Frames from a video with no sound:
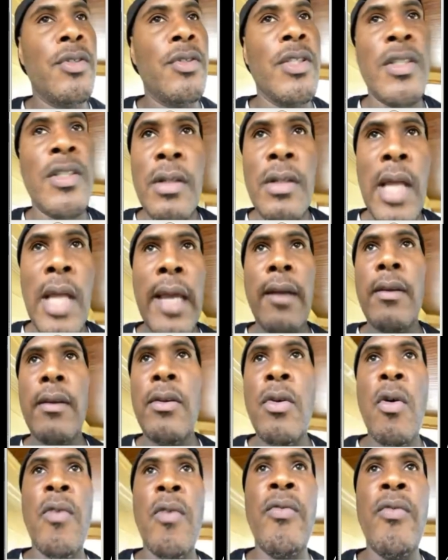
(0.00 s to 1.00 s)
Just like,
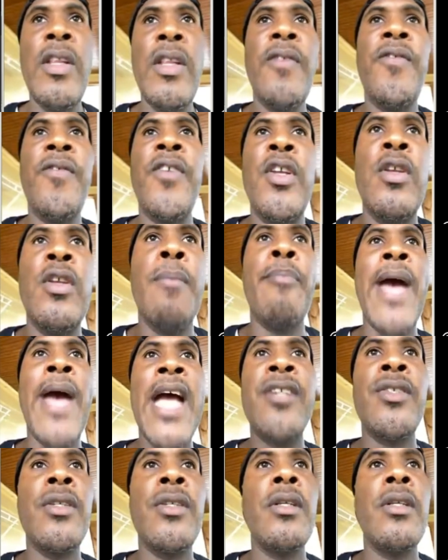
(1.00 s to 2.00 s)
really feed your
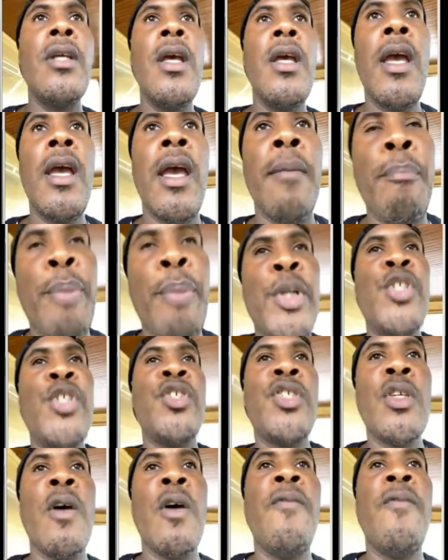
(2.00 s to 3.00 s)
passion and put
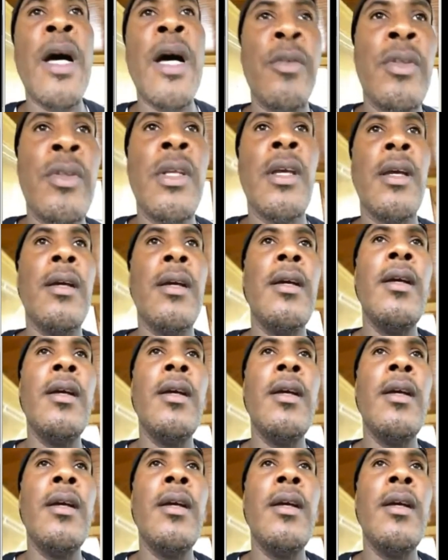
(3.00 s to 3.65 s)
yourself out there,